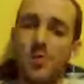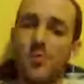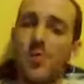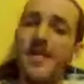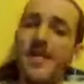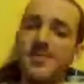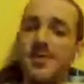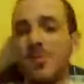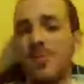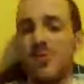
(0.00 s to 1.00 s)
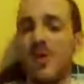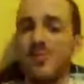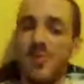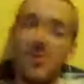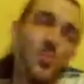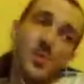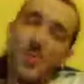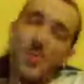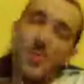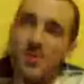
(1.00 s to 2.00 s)
On your right hand side is where all the crops
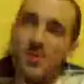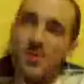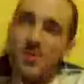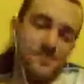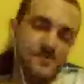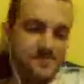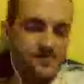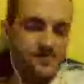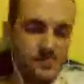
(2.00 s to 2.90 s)
are. Which way do you go?